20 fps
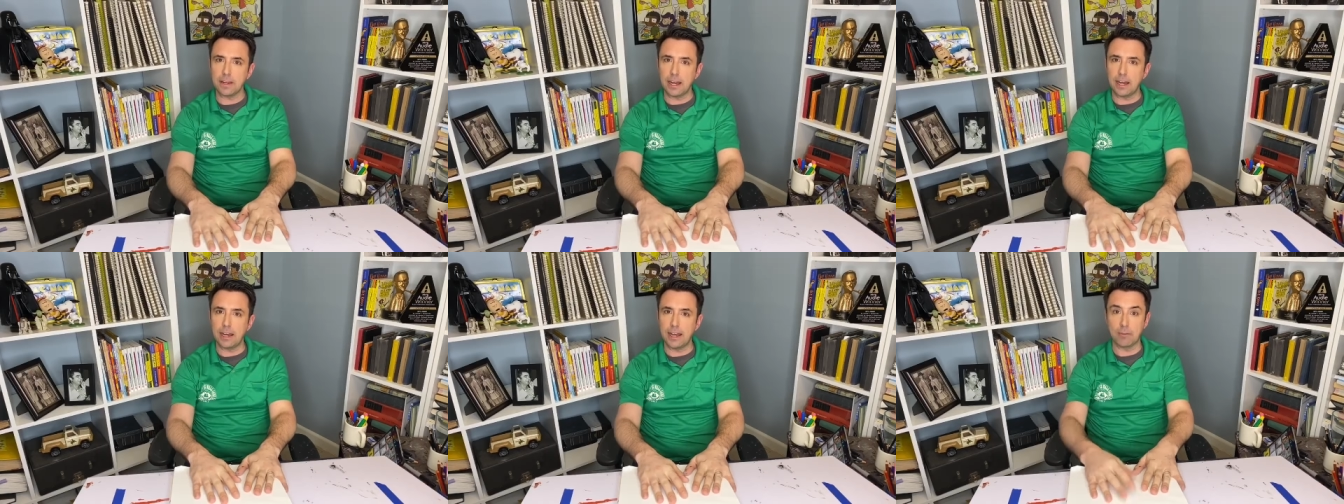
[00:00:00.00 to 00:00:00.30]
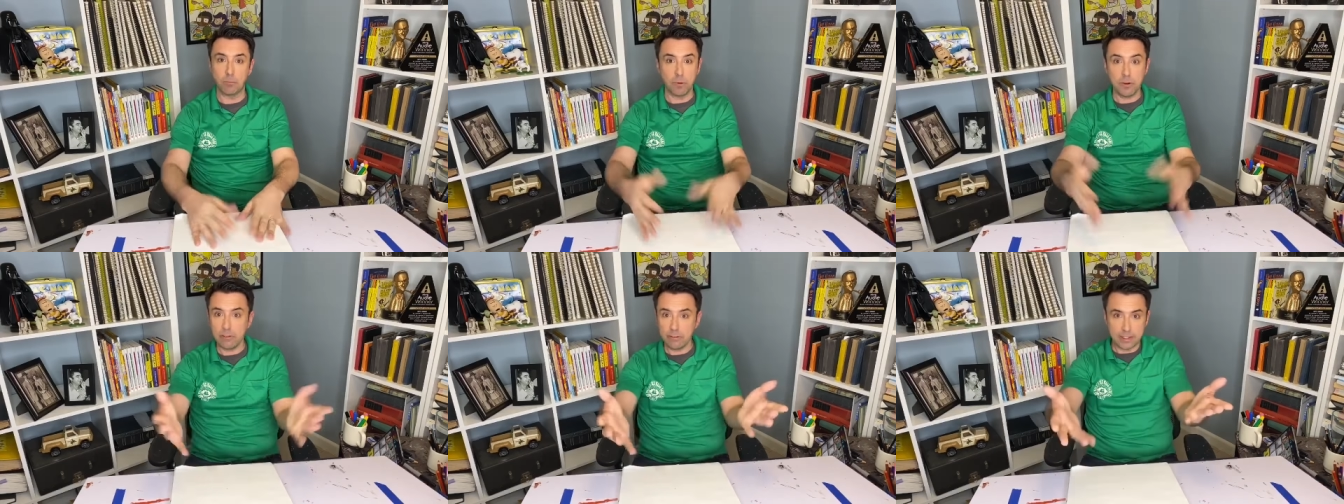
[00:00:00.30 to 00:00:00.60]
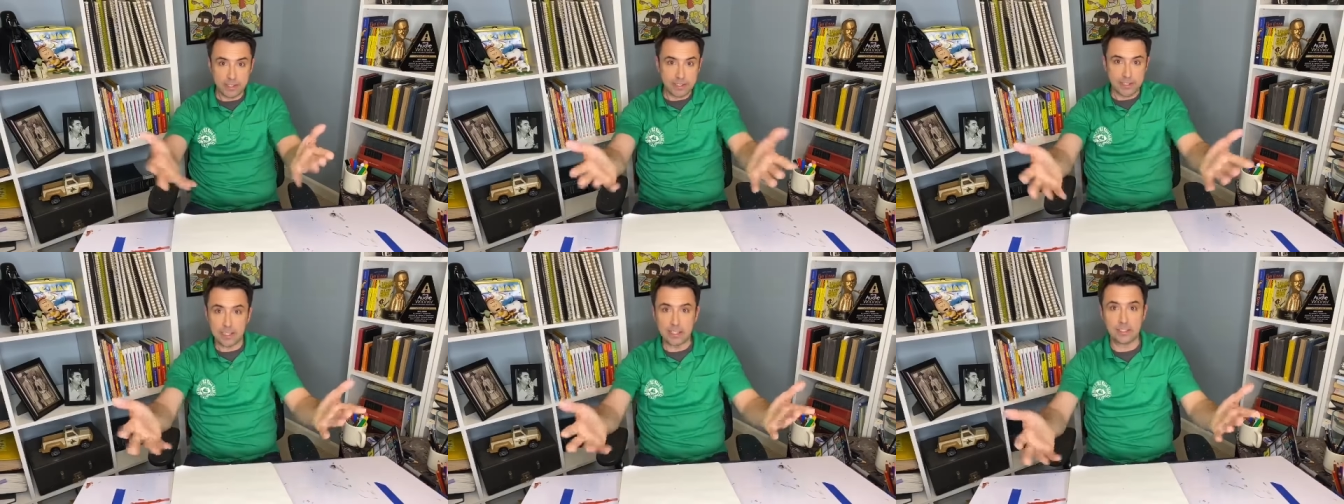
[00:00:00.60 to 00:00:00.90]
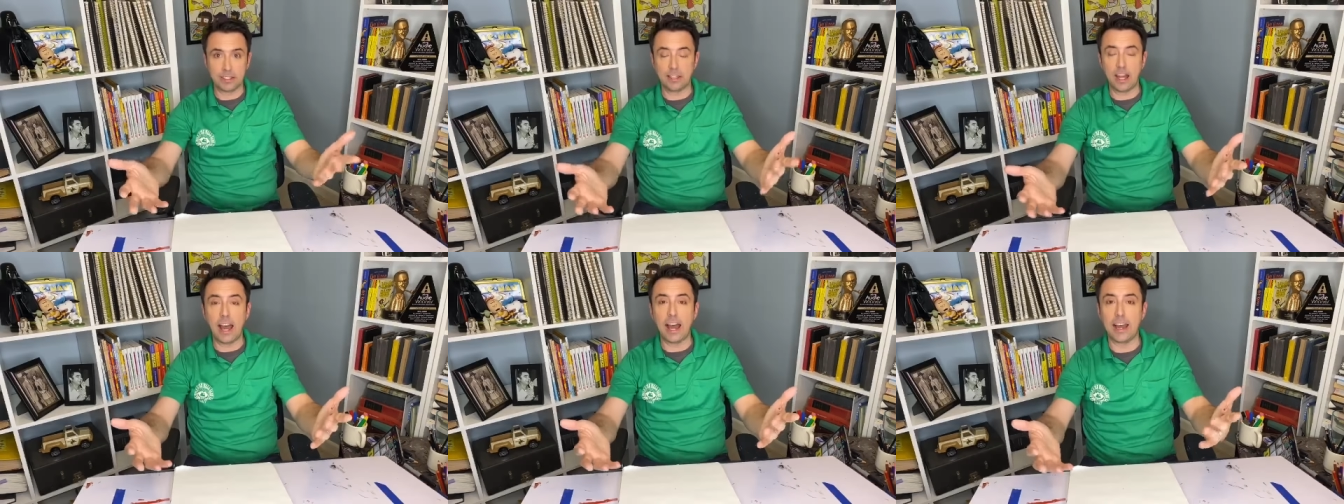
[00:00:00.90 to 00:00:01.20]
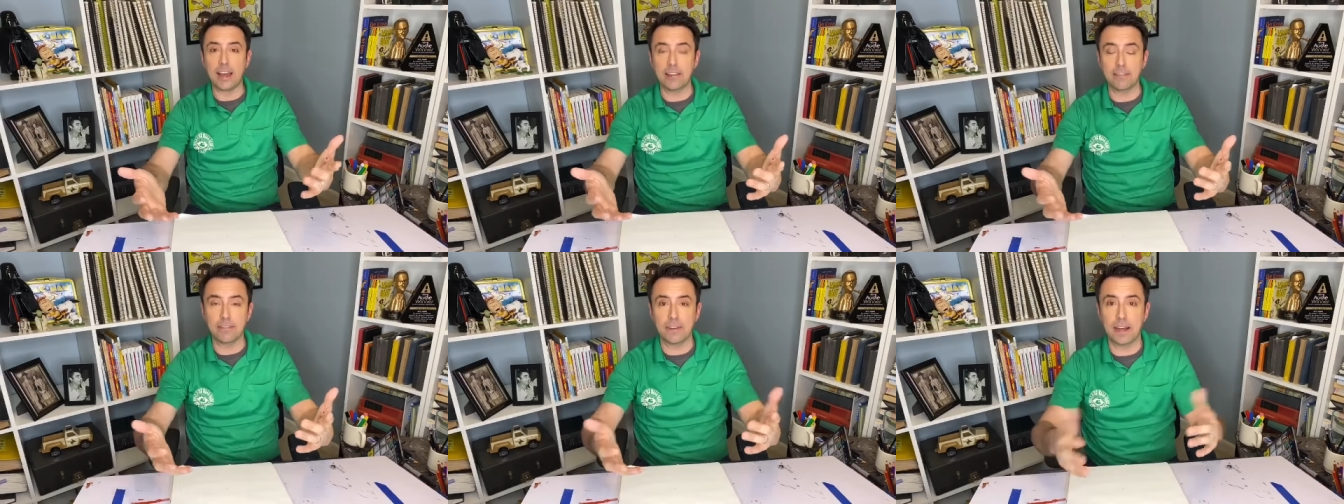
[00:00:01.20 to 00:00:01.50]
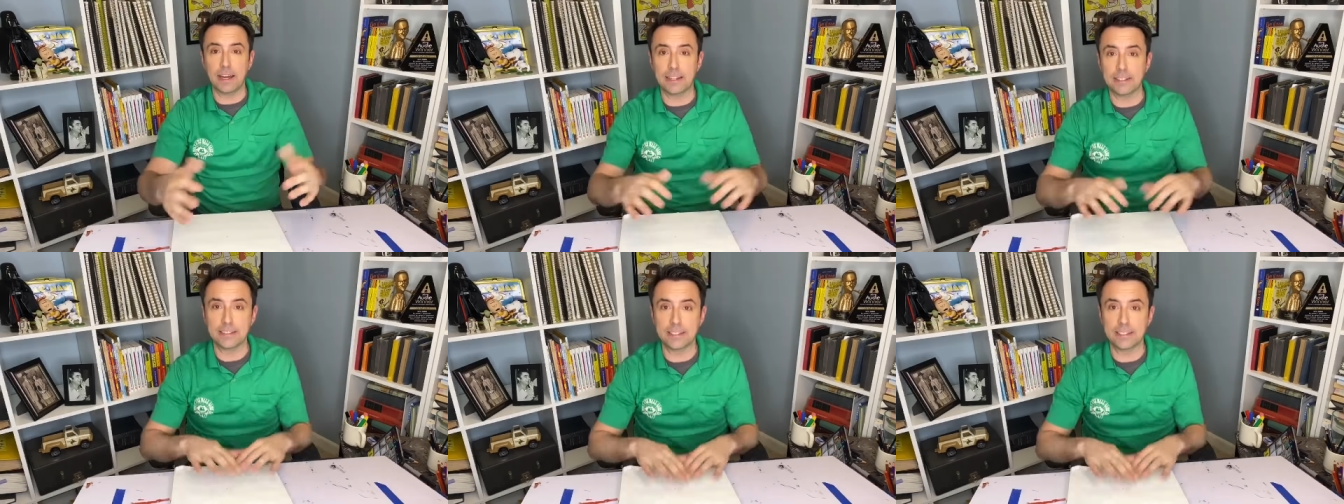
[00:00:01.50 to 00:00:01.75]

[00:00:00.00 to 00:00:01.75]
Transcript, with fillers: Uh, and we're, this is live. Uh,